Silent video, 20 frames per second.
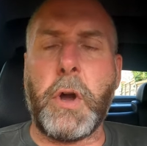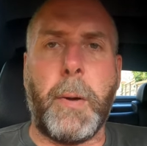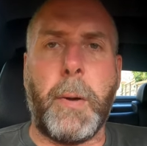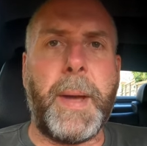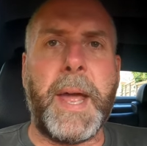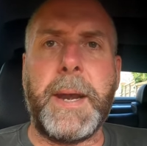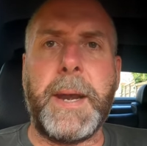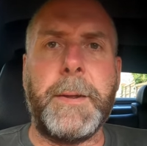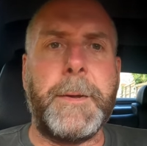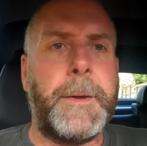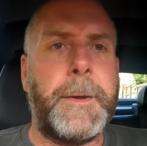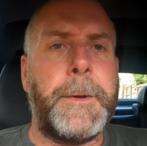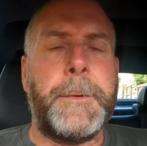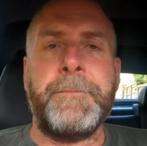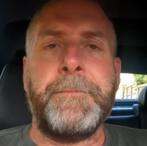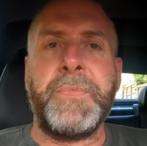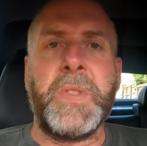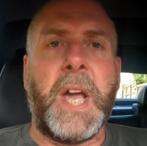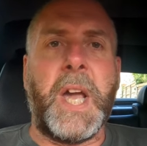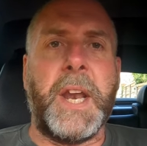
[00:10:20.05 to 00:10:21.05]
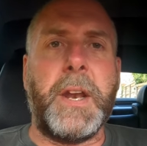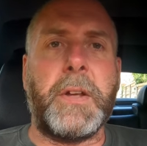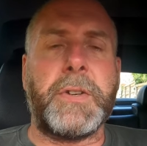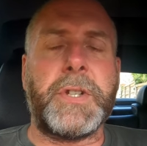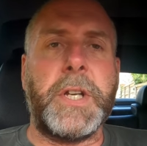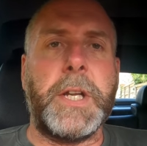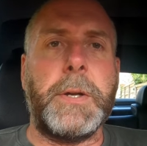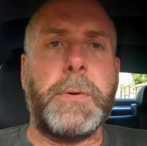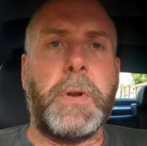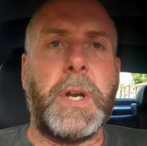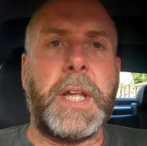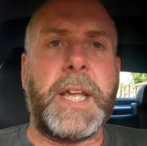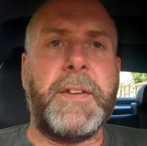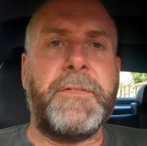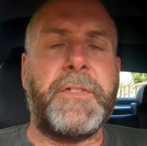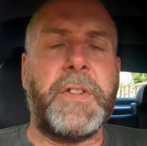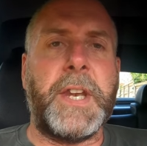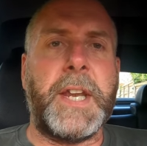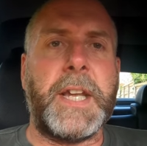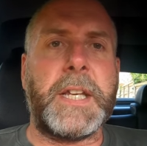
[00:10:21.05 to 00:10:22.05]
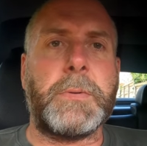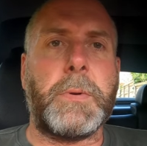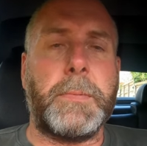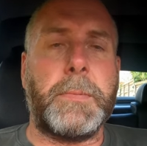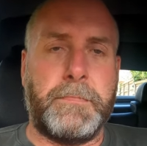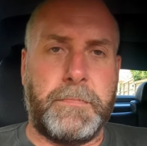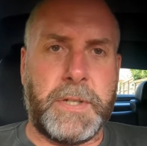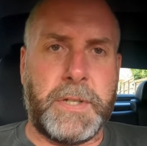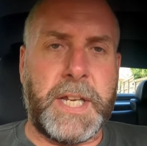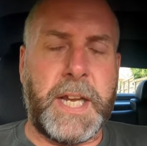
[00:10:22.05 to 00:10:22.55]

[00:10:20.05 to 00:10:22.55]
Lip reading: comment, and I'll see you all again for the next one.